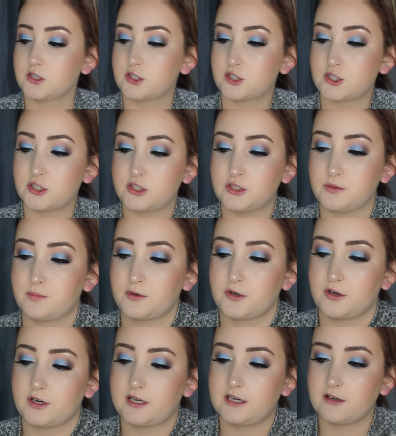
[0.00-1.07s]

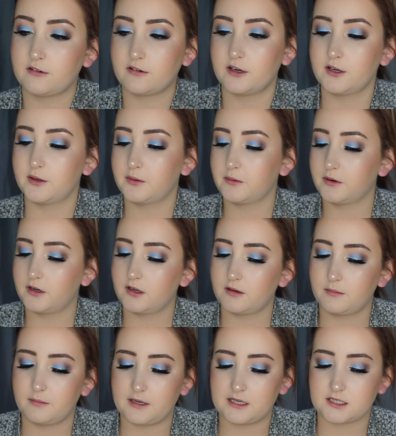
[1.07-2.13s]

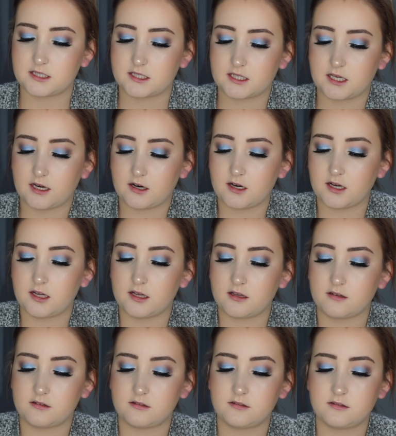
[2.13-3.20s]
Superhero
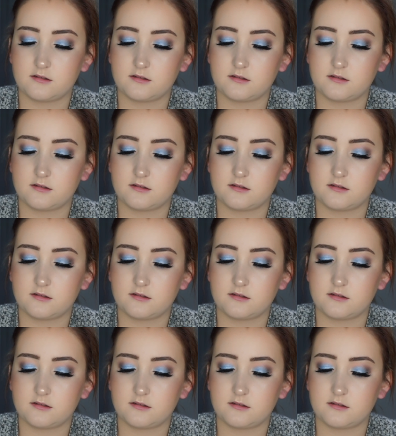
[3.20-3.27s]
mascara